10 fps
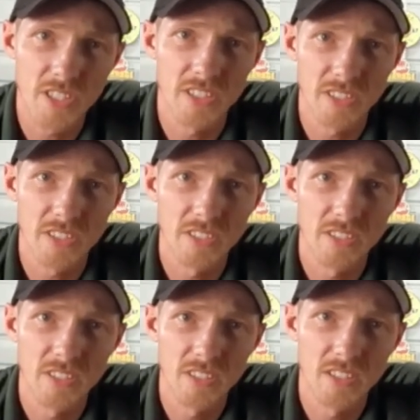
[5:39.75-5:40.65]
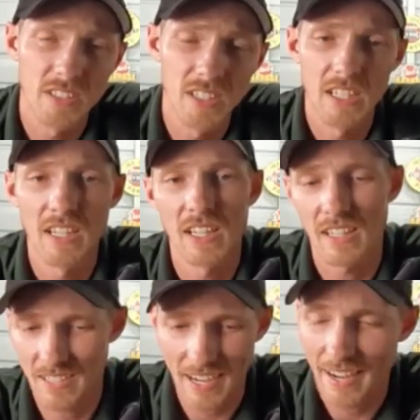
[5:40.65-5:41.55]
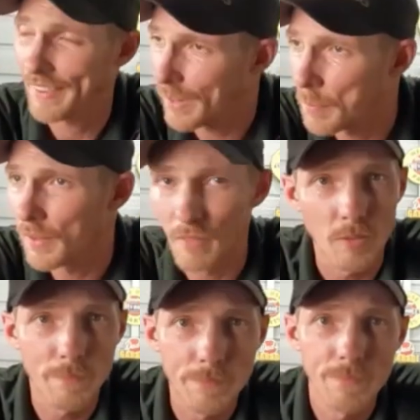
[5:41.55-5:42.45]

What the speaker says: cylinder, because I got a couple of them.